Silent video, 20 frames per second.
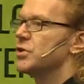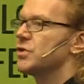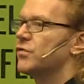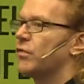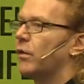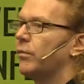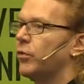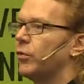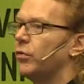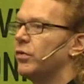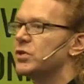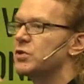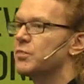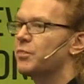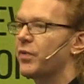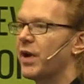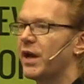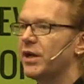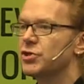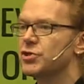from doing
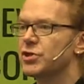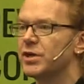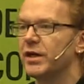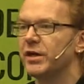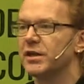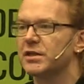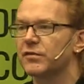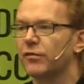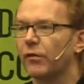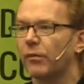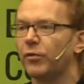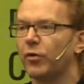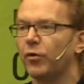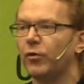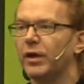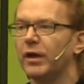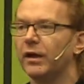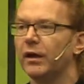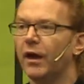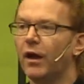spreadsheets, from
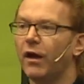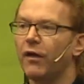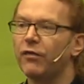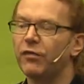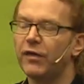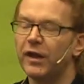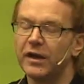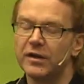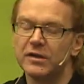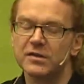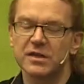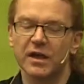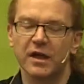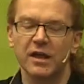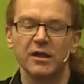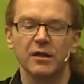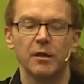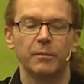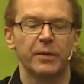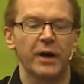doing things
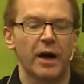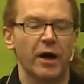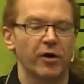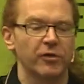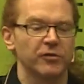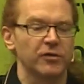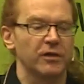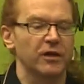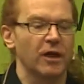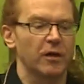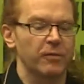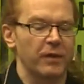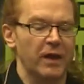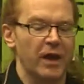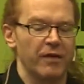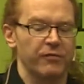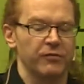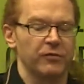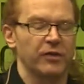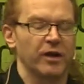in the browser that we
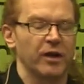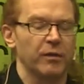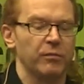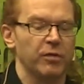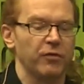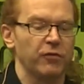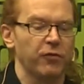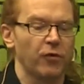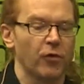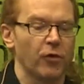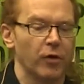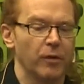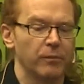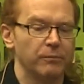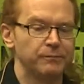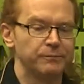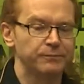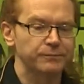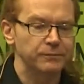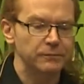haven't done before.
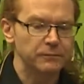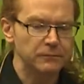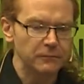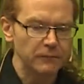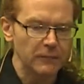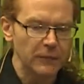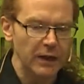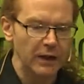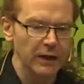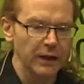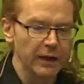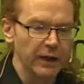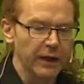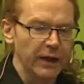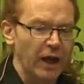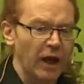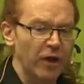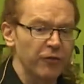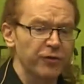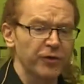
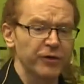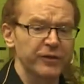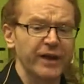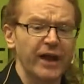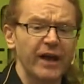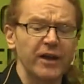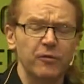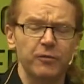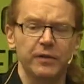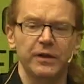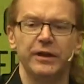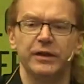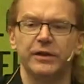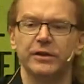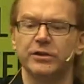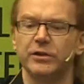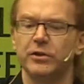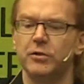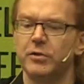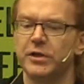And for that, we
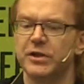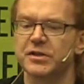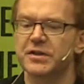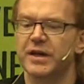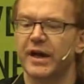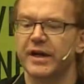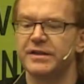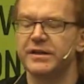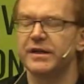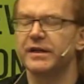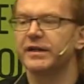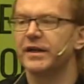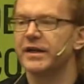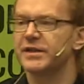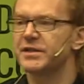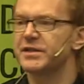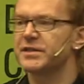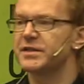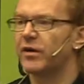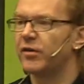needed new, exciting, and
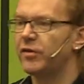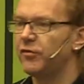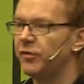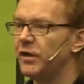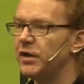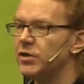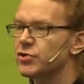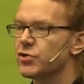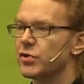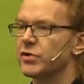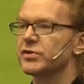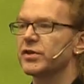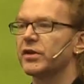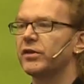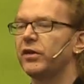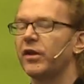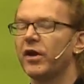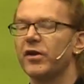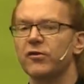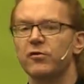necessary features, and
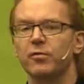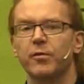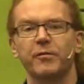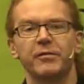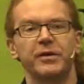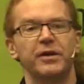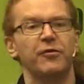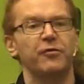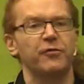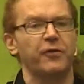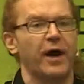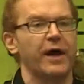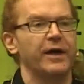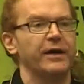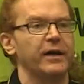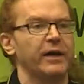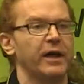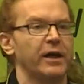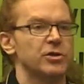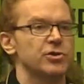that is what we defined
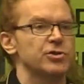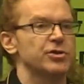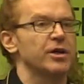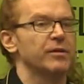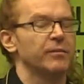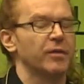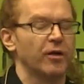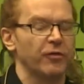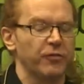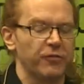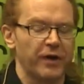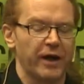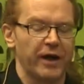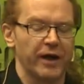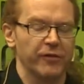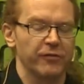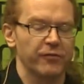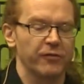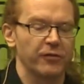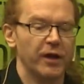in
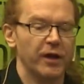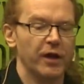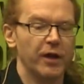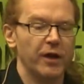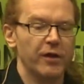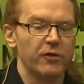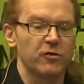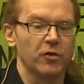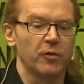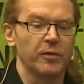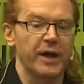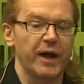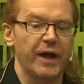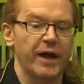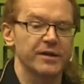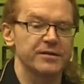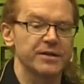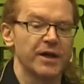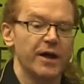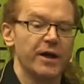HTML5. So we
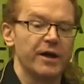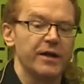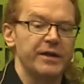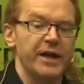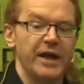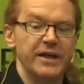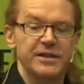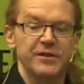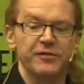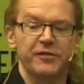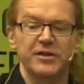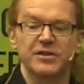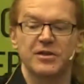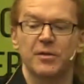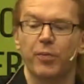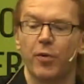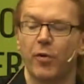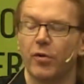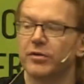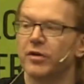had natively
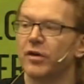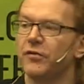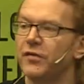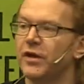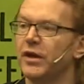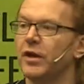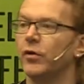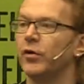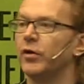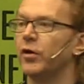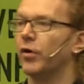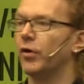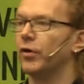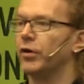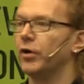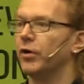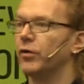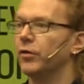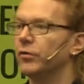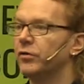supported video and
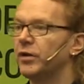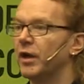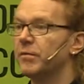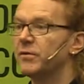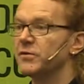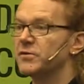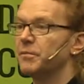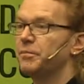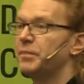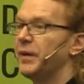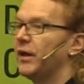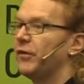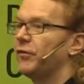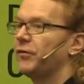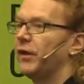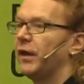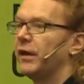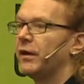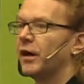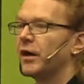audio. That was a big
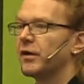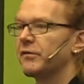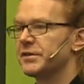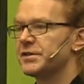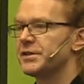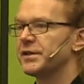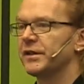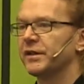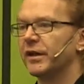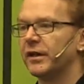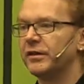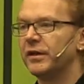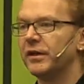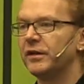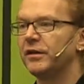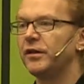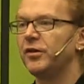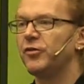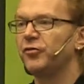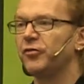thing. Out of a sudden, I didn't
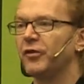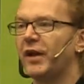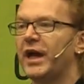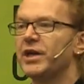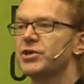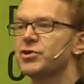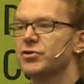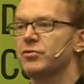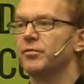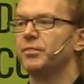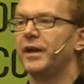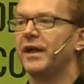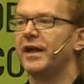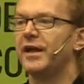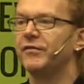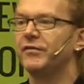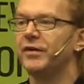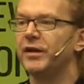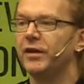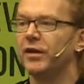need Flash to play a
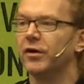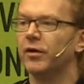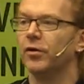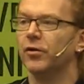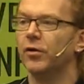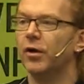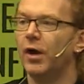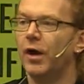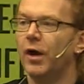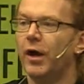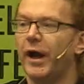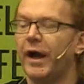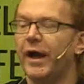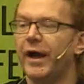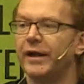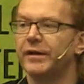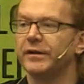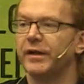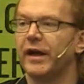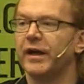video,
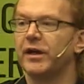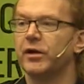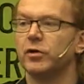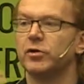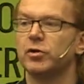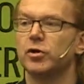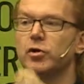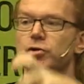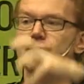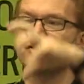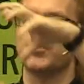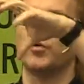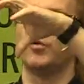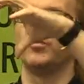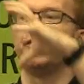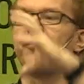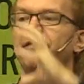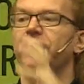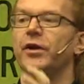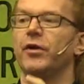and I could control
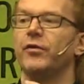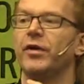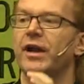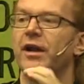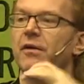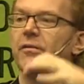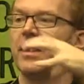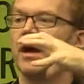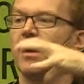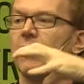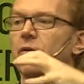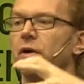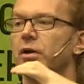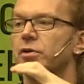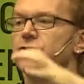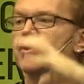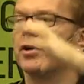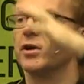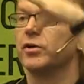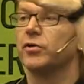the video any way I want
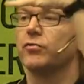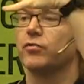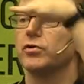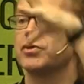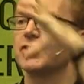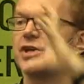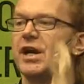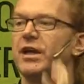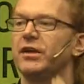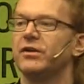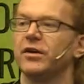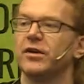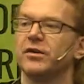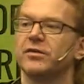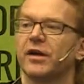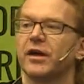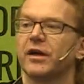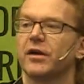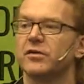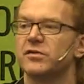to. I could rotate it,
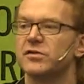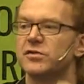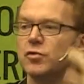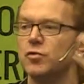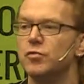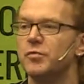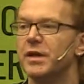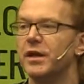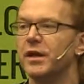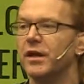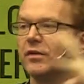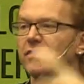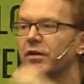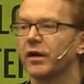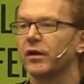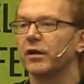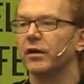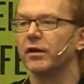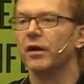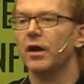I could zoom in it, I
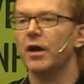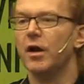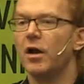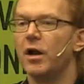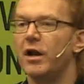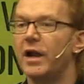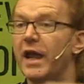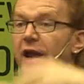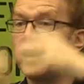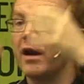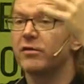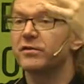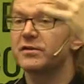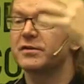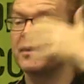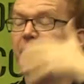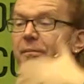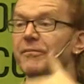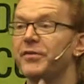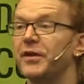can layer
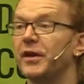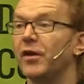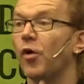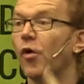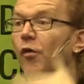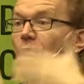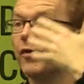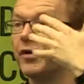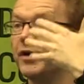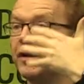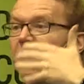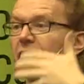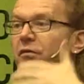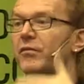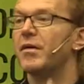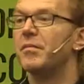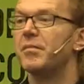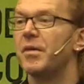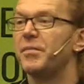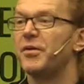something over it. I
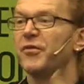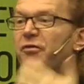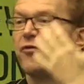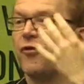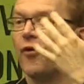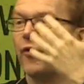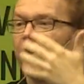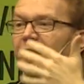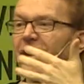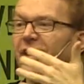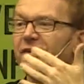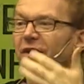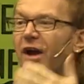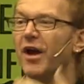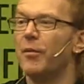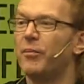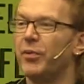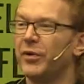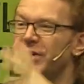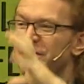remember before
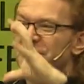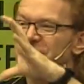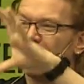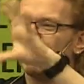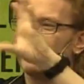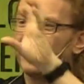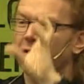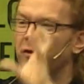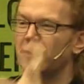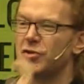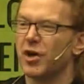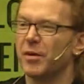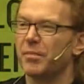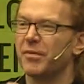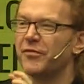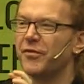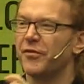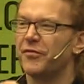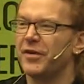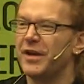that, putting something on top
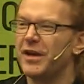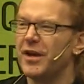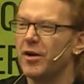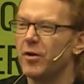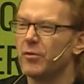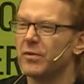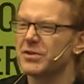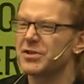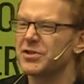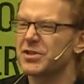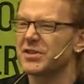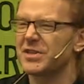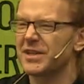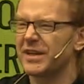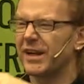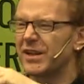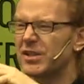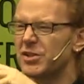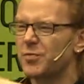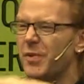of a video was just
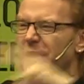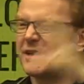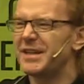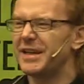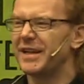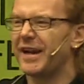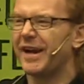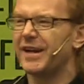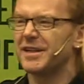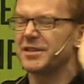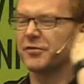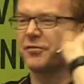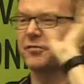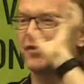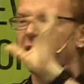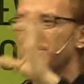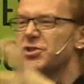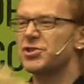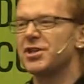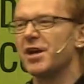like 20 lines of
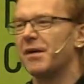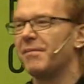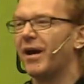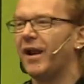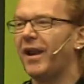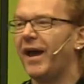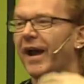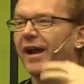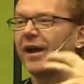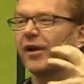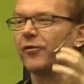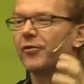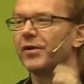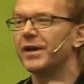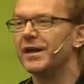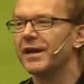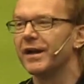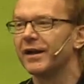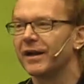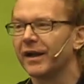HTML
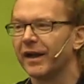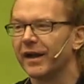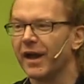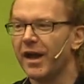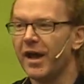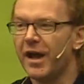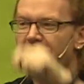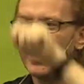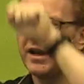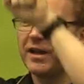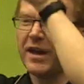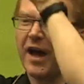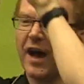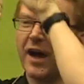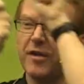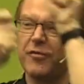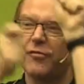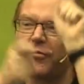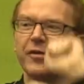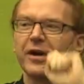hackery and like hidden
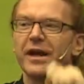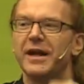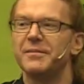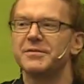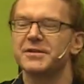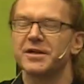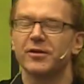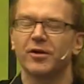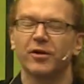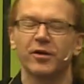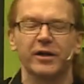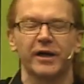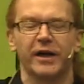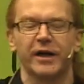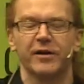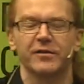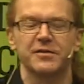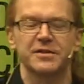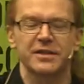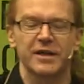iframes and all
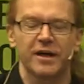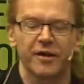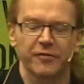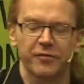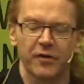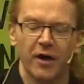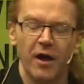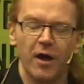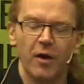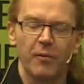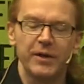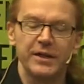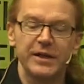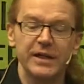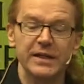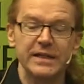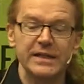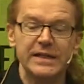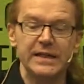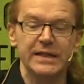kind of stuff. We
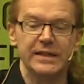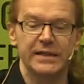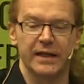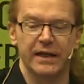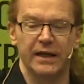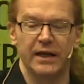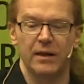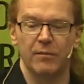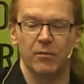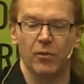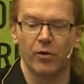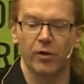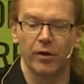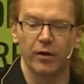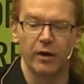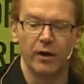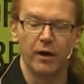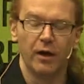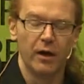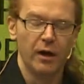didn't need that anymore.
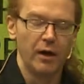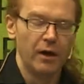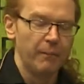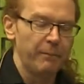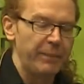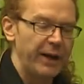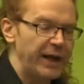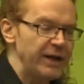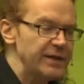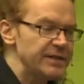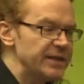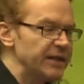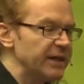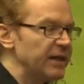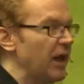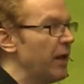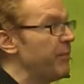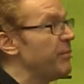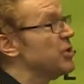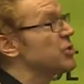Painting and
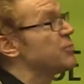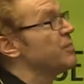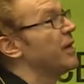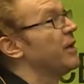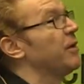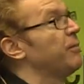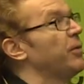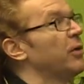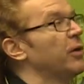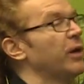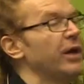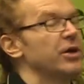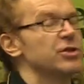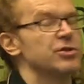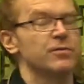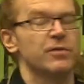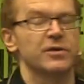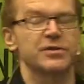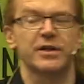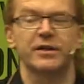image
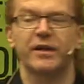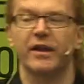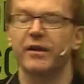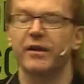manipulation was another